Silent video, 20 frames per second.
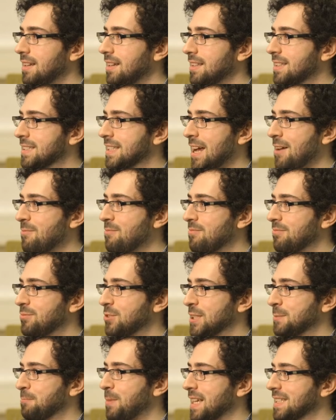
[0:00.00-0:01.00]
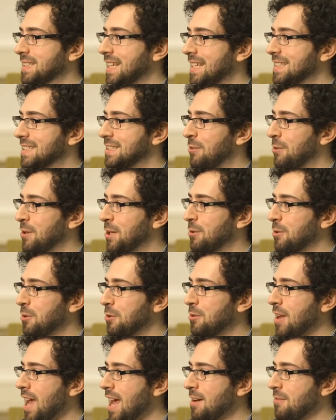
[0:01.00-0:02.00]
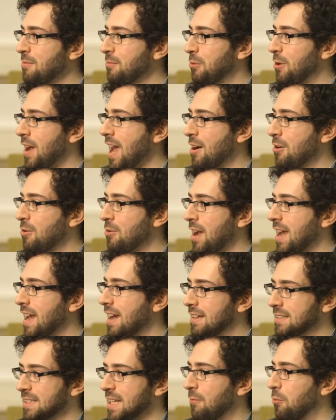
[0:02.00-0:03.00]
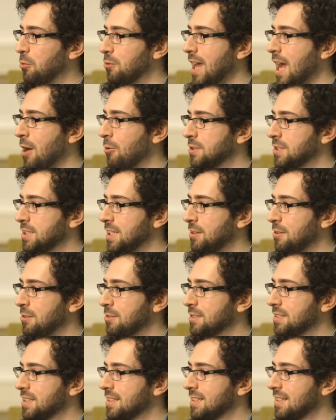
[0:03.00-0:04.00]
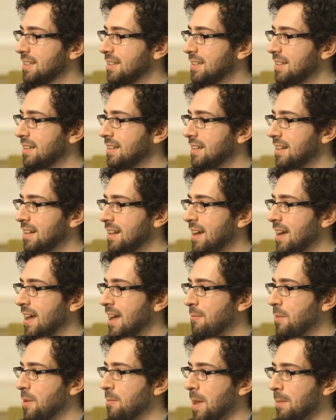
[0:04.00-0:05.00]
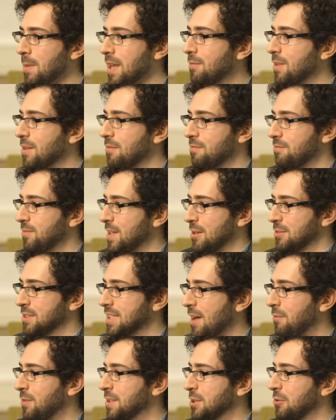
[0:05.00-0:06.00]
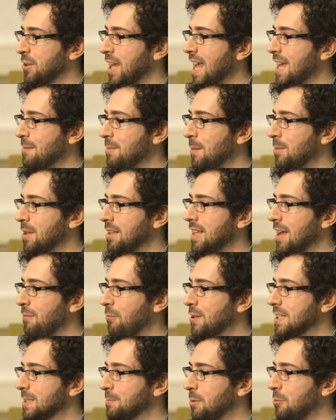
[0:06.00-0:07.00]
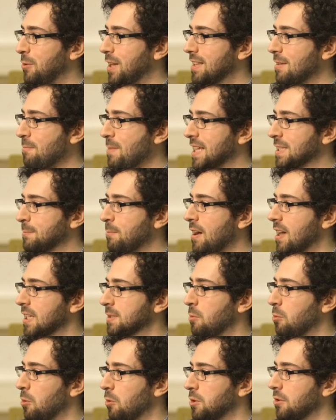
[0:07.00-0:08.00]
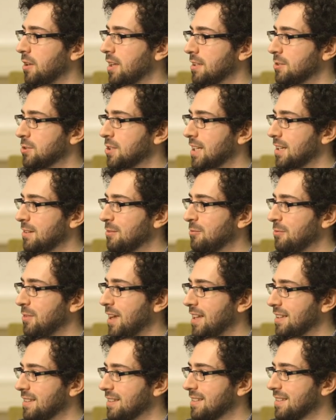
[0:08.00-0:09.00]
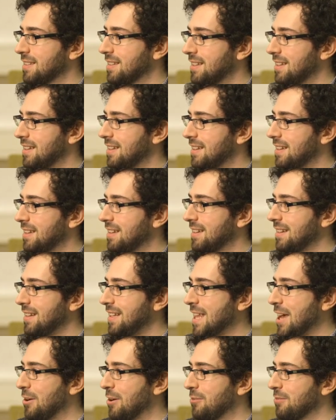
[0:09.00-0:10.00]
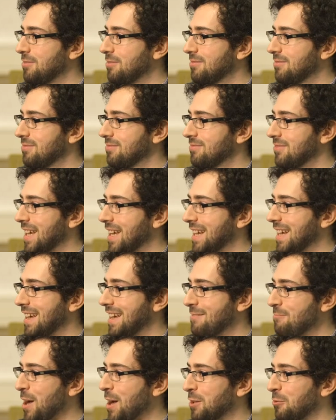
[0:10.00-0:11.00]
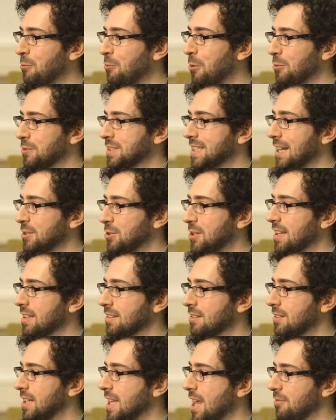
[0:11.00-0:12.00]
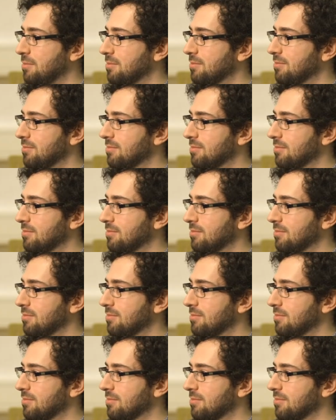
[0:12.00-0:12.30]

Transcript: some just best case scenario you have for how AI is governed, how it's used, mm-hmm. Um, and maybe even if you know stuff is okay, maybe the difference between the best possible world you can achieve and you know like a moderate world is actually the you know